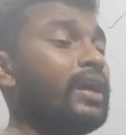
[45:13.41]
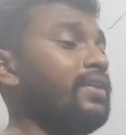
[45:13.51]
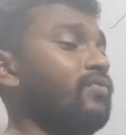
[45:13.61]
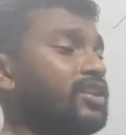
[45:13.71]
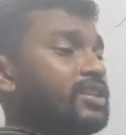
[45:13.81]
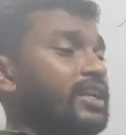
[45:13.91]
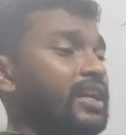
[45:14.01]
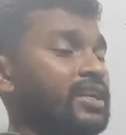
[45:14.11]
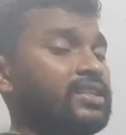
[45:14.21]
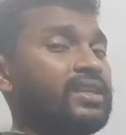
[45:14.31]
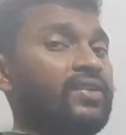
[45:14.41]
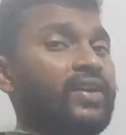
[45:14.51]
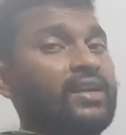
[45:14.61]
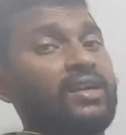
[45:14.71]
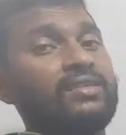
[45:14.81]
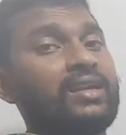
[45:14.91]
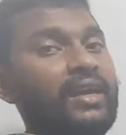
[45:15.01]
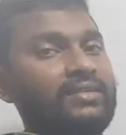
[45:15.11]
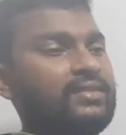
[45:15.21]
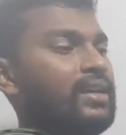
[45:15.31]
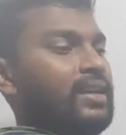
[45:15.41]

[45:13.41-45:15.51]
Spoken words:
In which direction that vector is lies.